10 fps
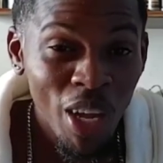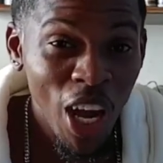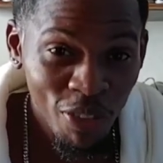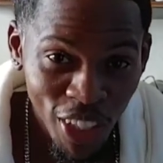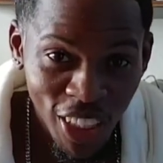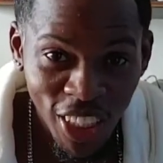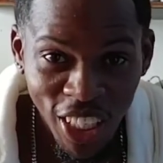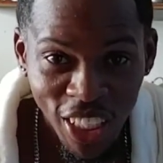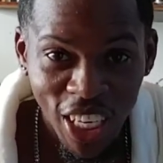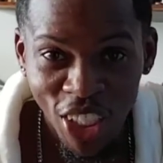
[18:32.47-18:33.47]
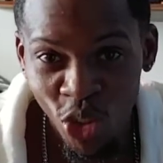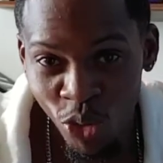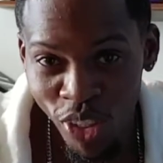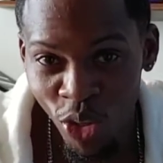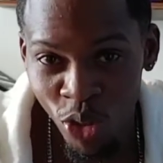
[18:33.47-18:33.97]
After getting it, I
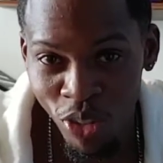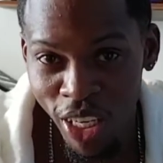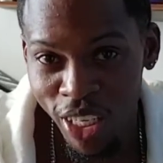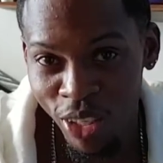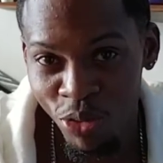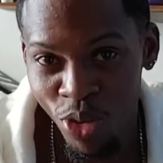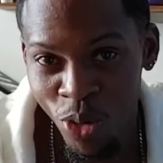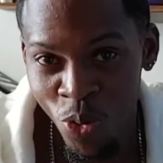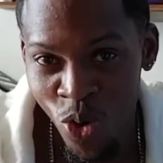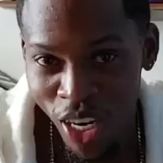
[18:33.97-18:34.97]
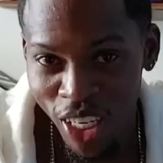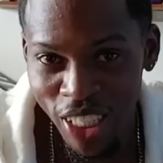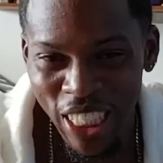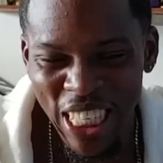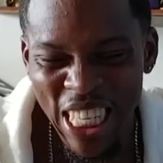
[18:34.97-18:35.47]
drove it around like that for a while,
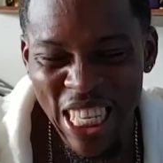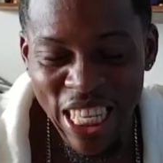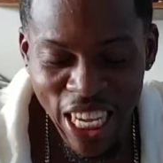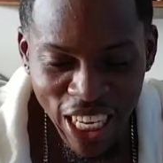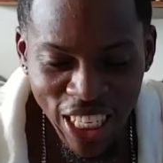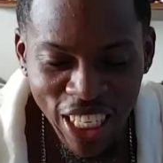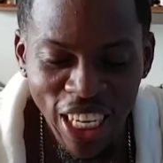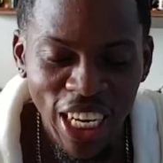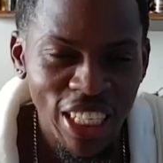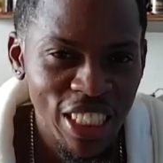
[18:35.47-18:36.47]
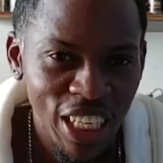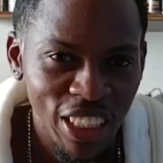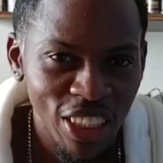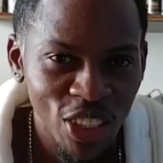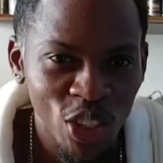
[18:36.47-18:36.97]
and then I
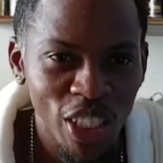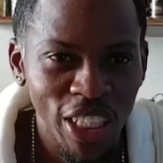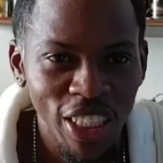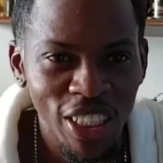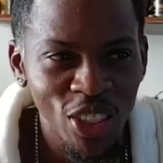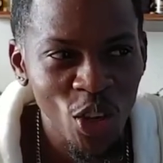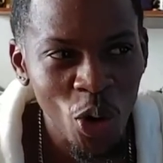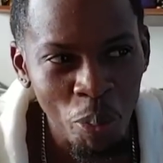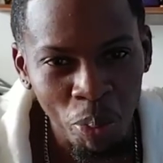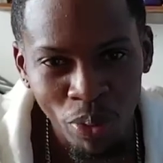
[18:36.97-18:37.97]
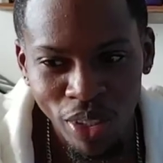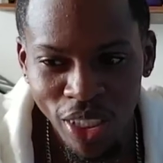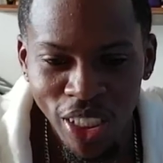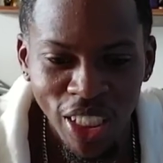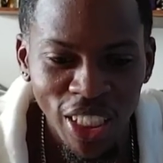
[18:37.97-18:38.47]
decided, you know, I needed to up,
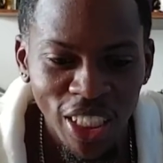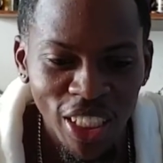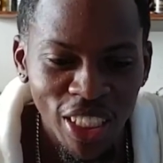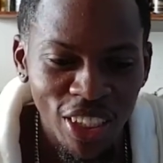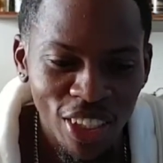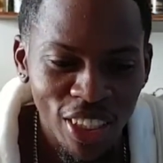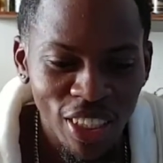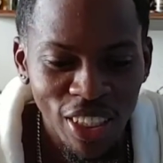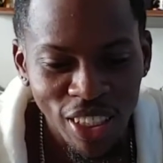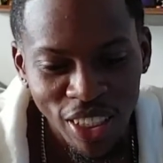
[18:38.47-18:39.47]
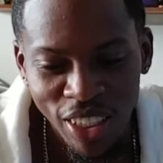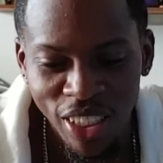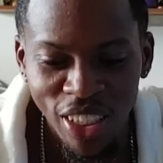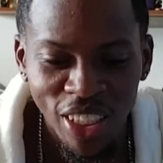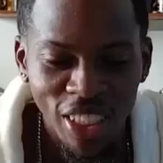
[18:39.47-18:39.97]
you know,
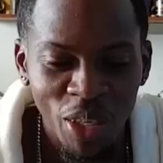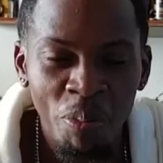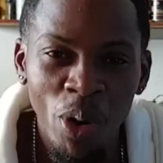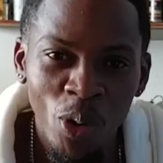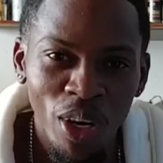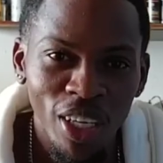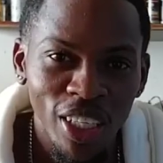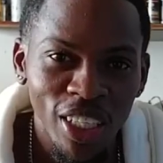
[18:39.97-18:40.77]
the power